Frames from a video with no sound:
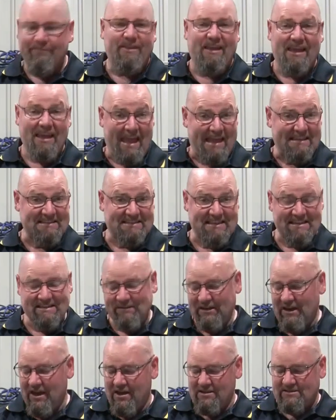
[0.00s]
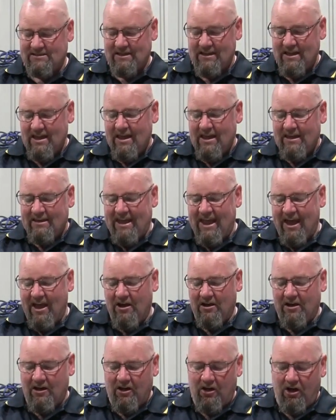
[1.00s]
Hence these videos.
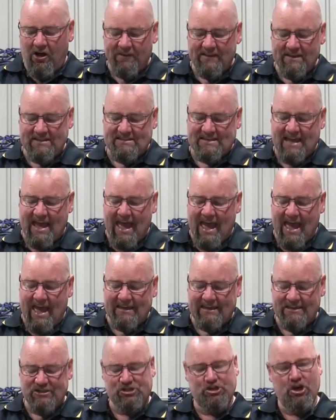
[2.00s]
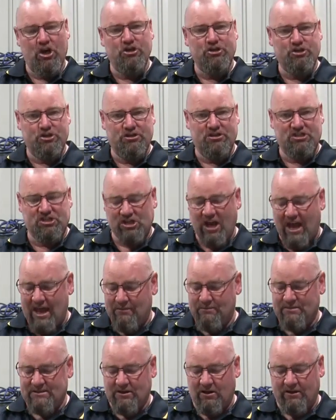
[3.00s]
Now, on this tag, it shows you the
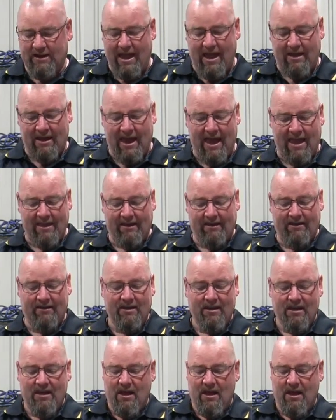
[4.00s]
shapes on how to hang it.